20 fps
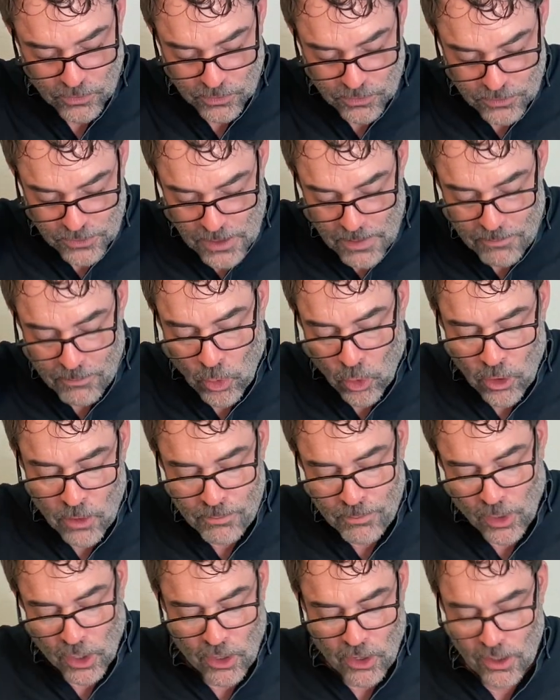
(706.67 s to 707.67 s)
the
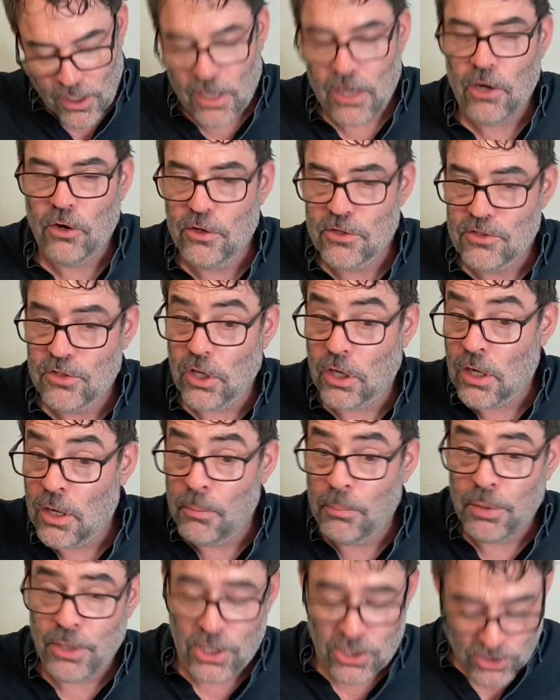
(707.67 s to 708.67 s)
important part here is the
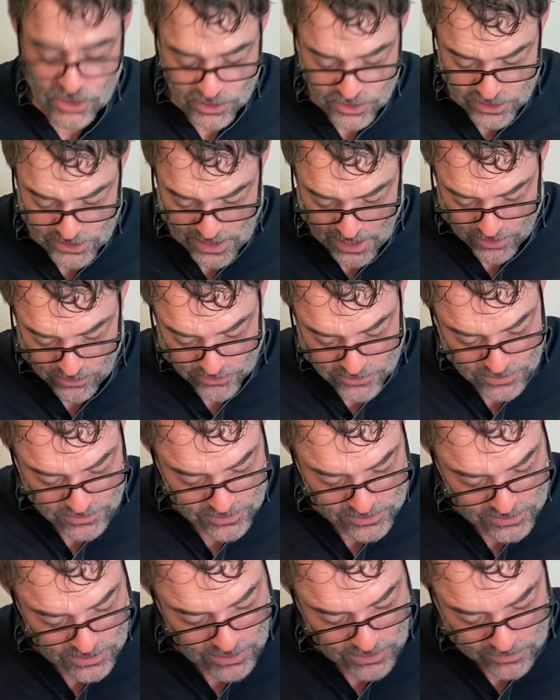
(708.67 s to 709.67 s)
completion standards, and
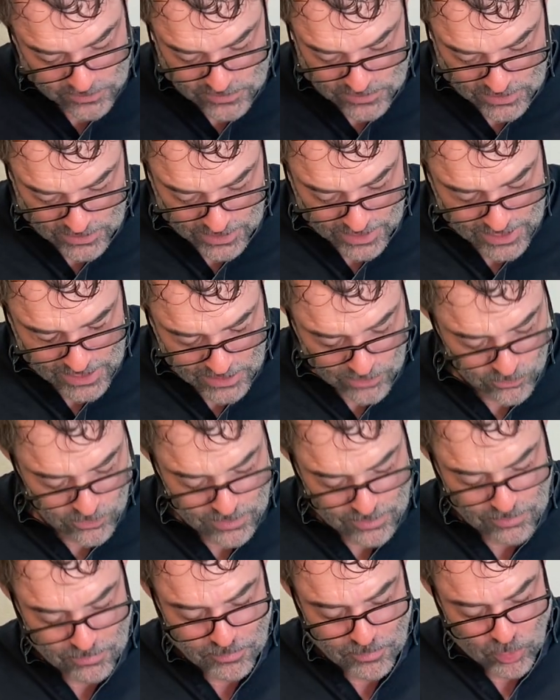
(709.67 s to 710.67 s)
this kicks in. I hate it
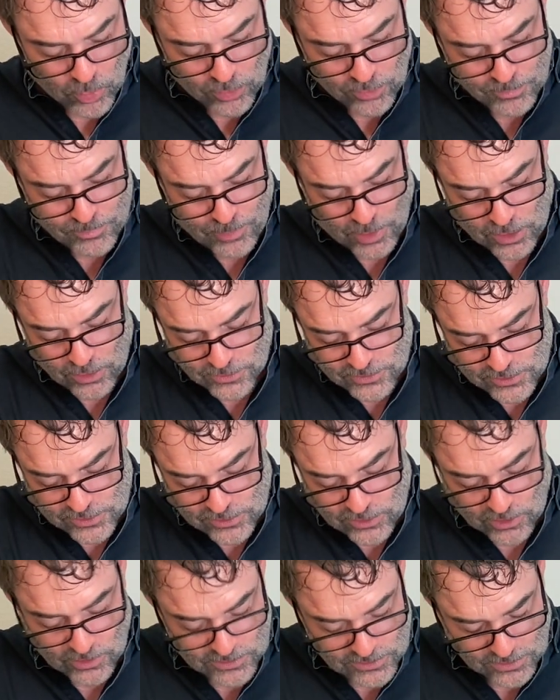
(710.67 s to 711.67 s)
when an important part
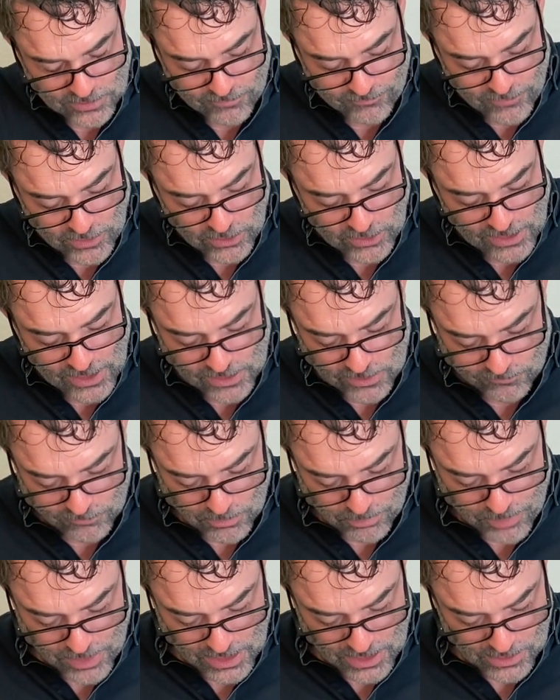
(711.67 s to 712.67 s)
starts at the very end of the
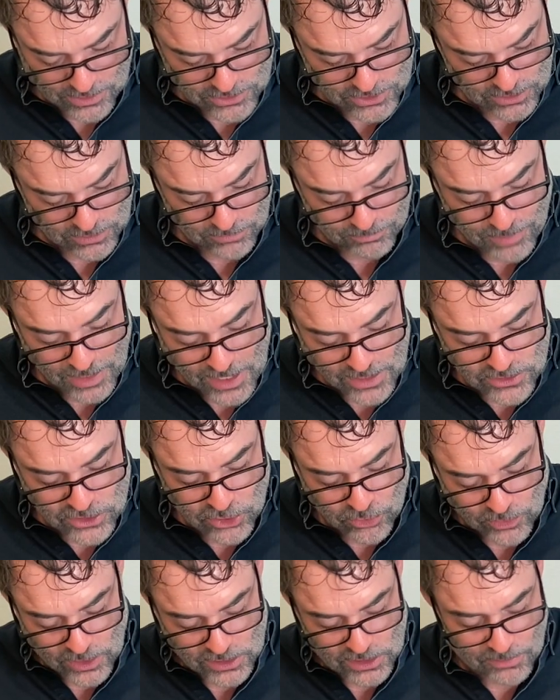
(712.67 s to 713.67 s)
page here. Page
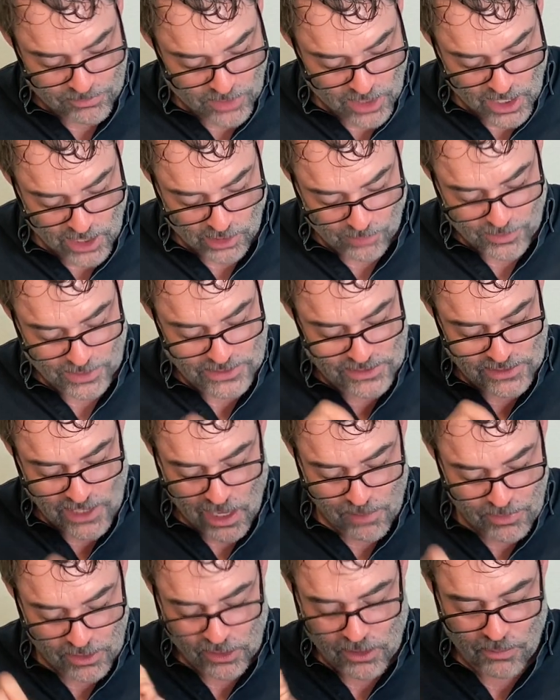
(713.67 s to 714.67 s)
3 at the bottom,
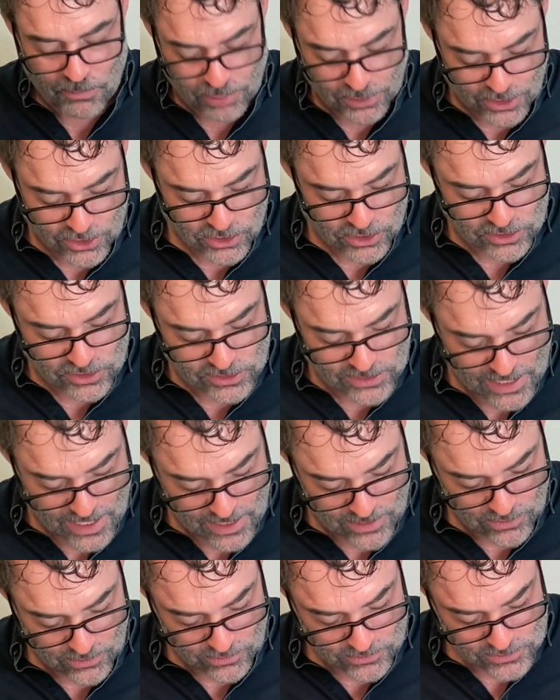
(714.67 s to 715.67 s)
assignment completion
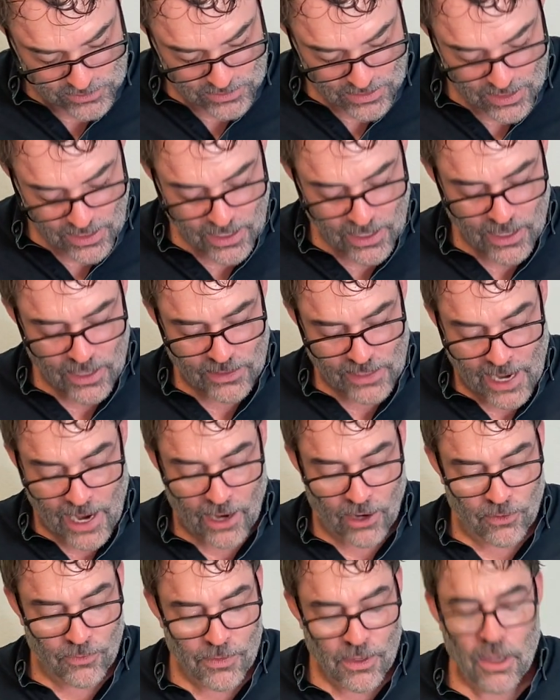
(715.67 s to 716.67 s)
standards.
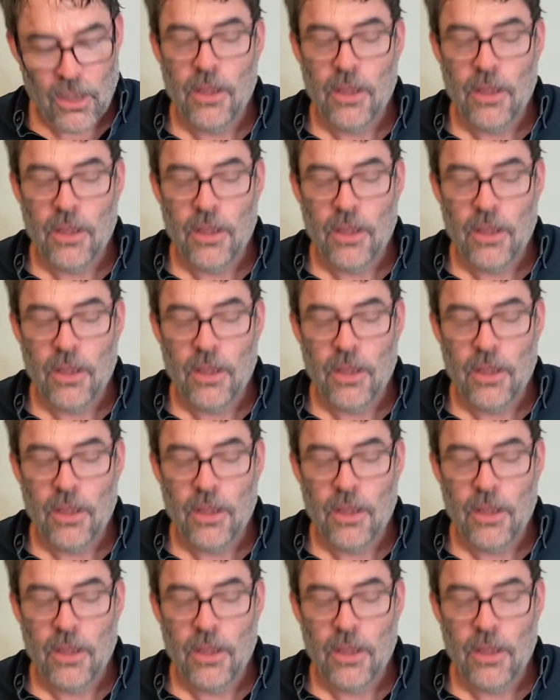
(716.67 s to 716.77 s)
Now,